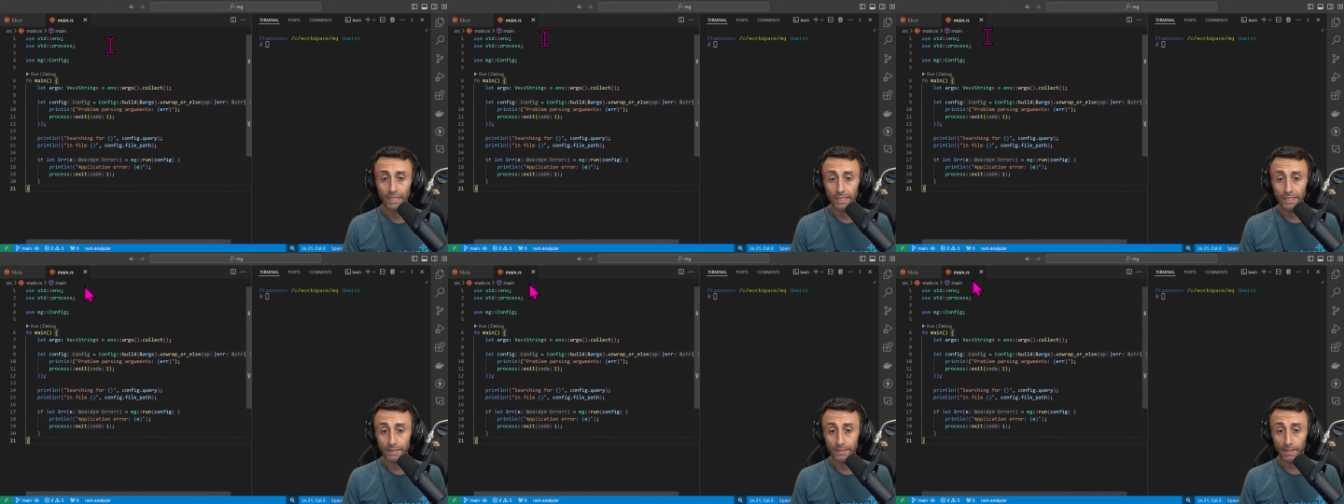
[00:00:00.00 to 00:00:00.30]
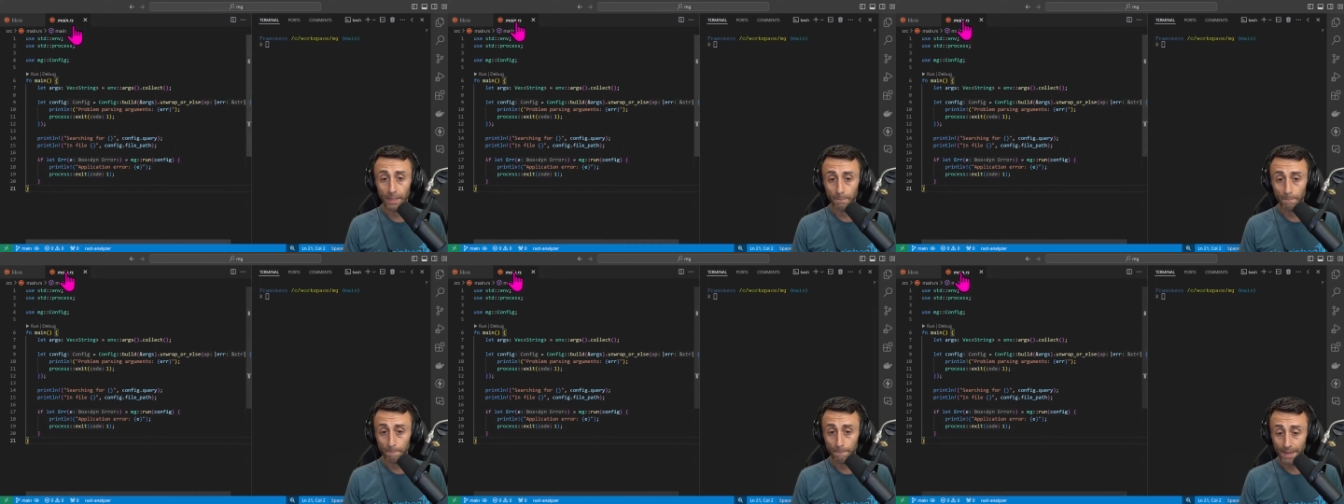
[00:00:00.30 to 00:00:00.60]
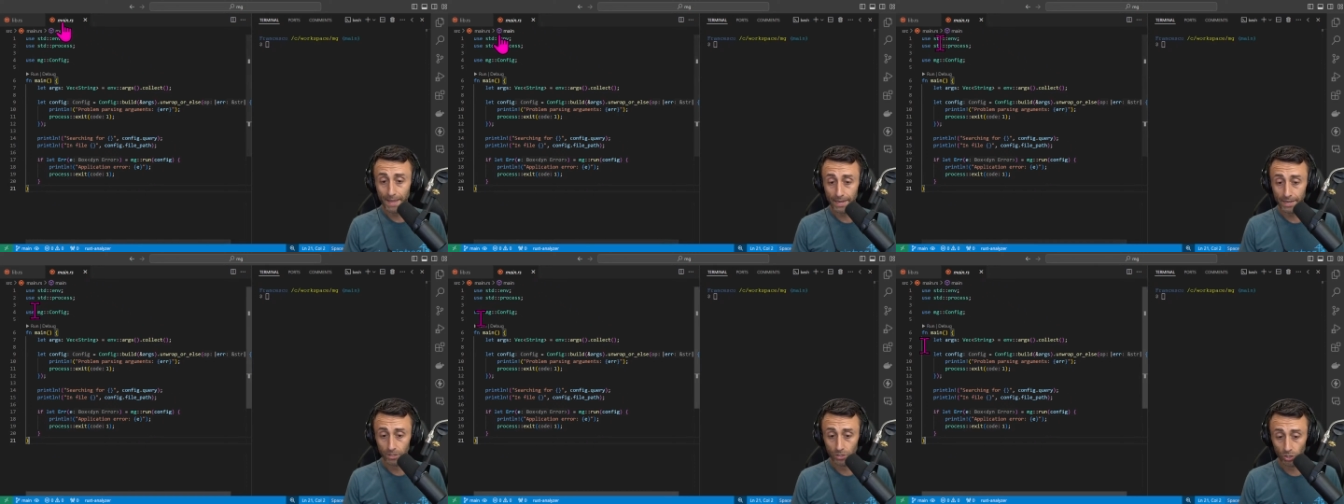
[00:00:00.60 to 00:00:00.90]
the
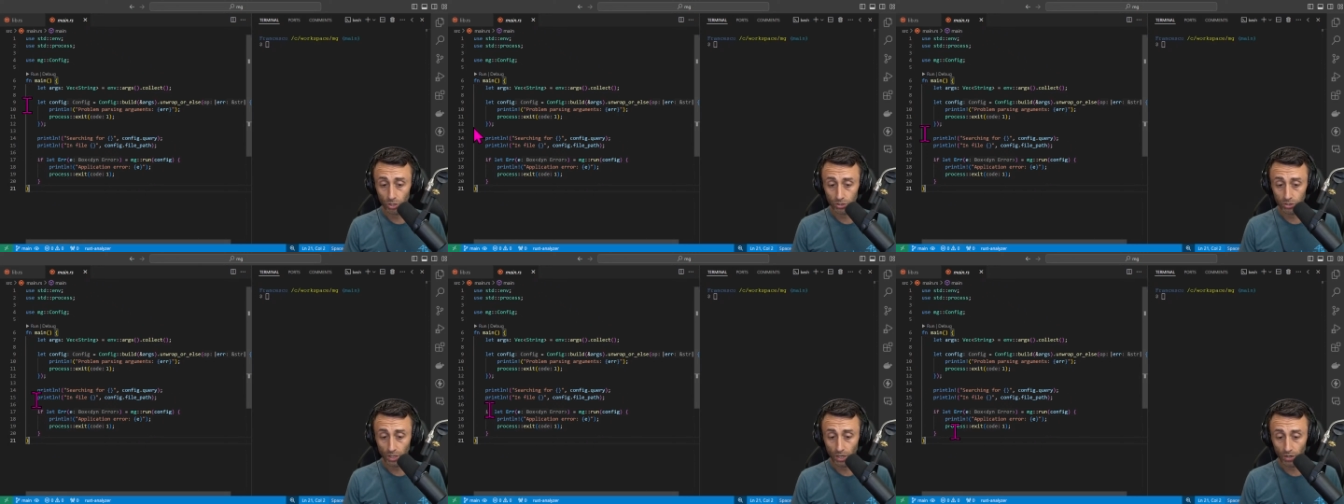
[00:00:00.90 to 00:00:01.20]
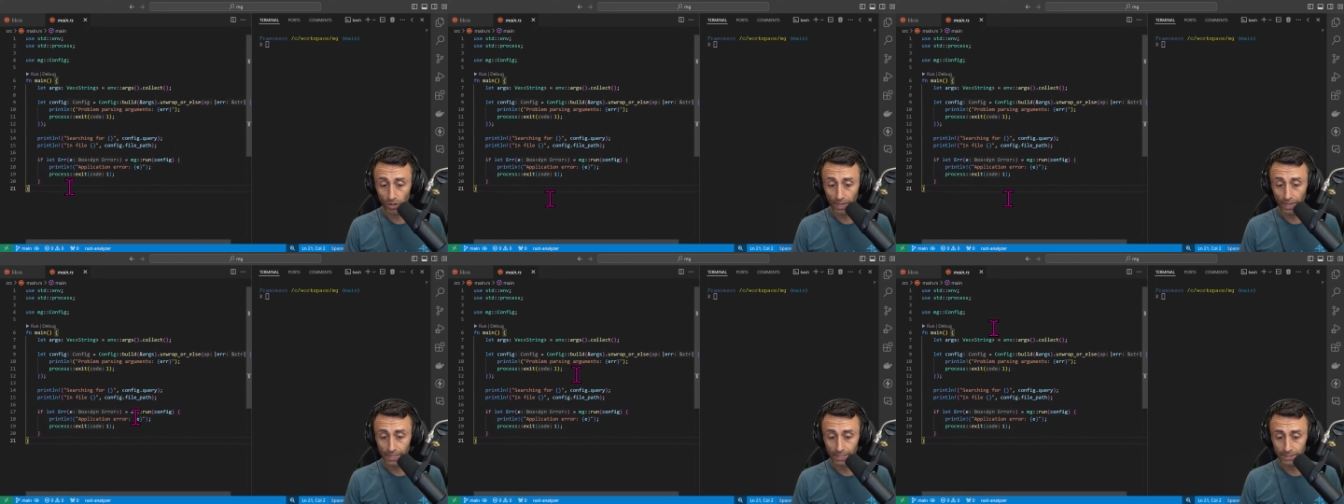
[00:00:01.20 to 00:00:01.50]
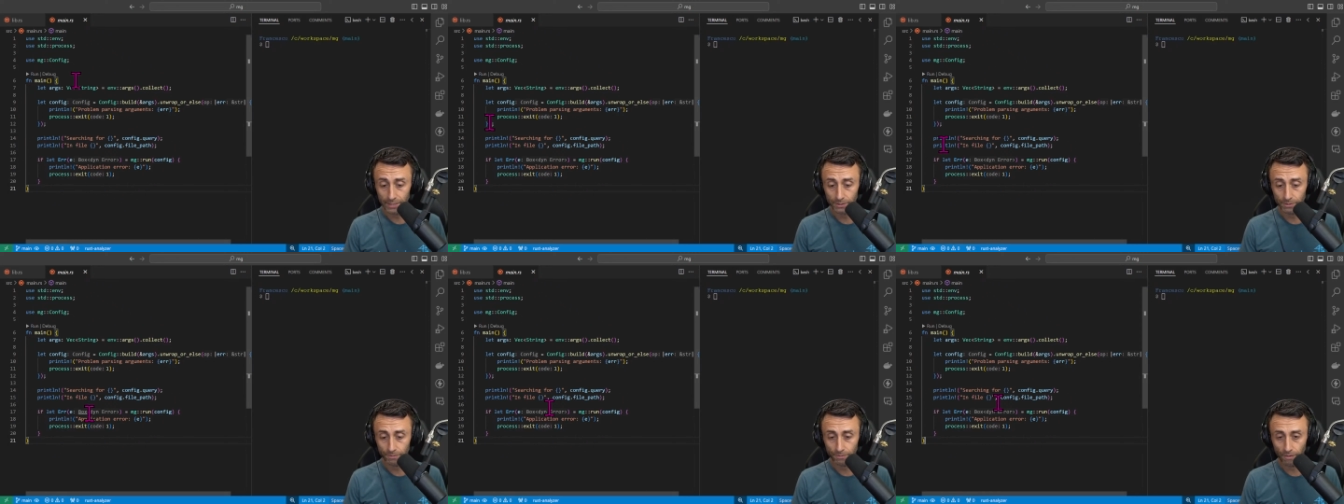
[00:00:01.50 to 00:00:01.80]

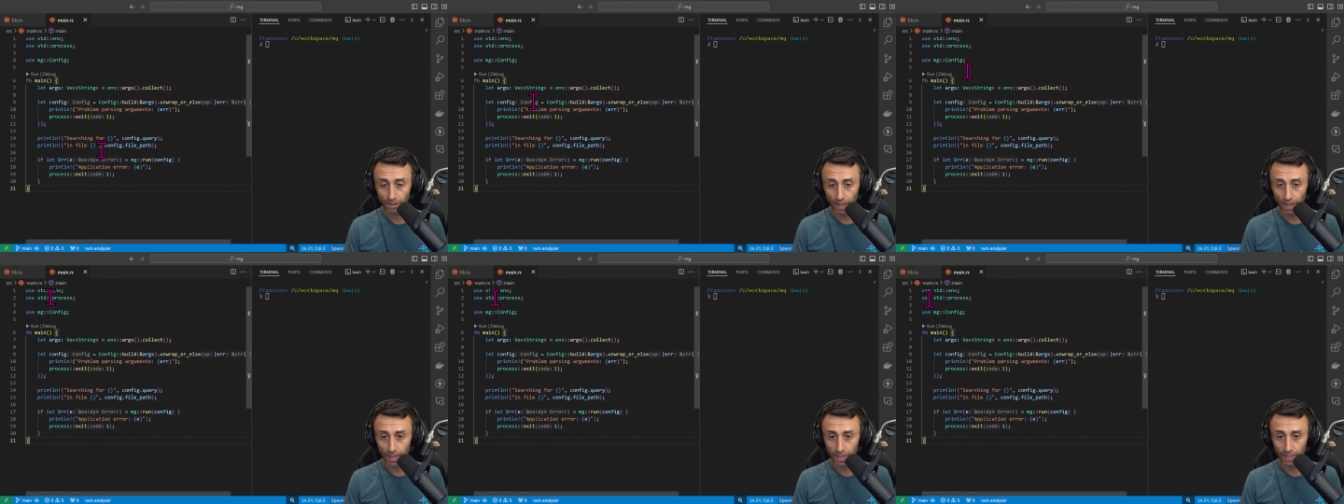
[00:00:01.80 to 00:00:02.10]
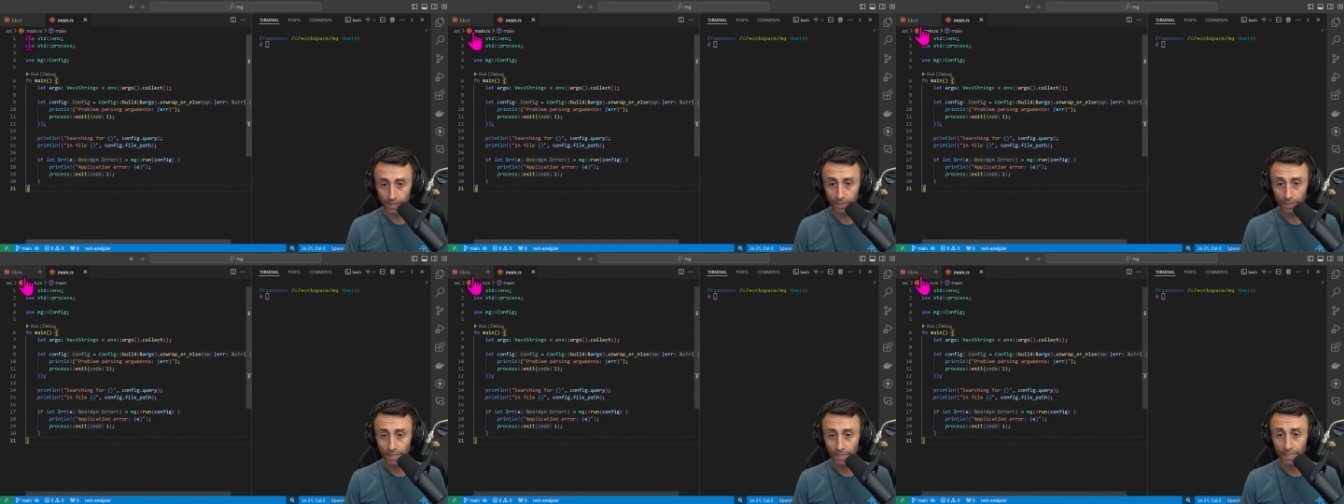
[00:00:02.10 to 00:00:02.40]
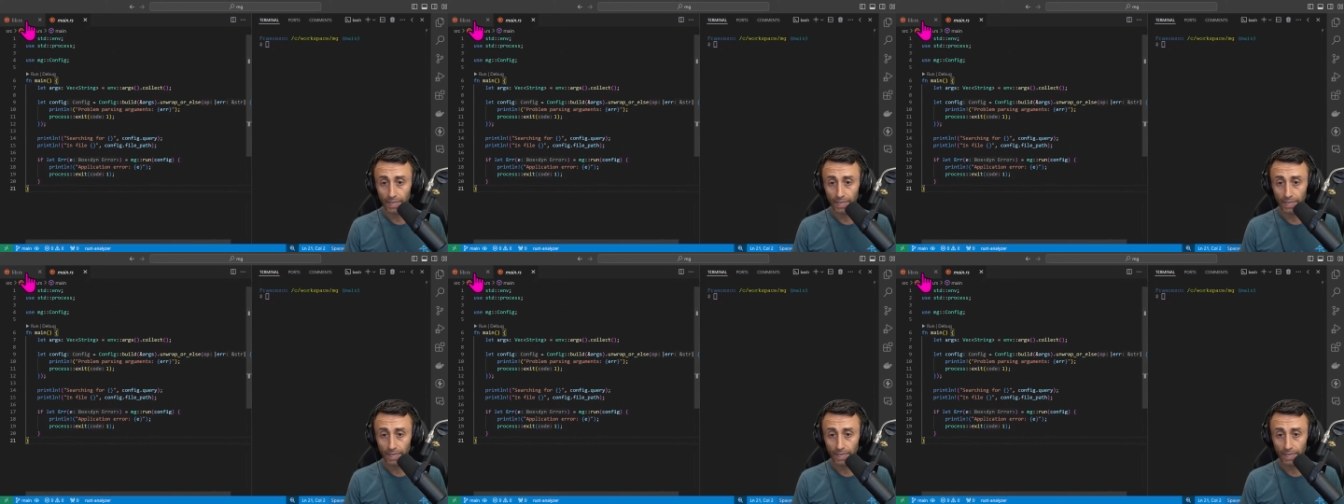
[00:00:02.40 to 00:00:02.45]
main.rs file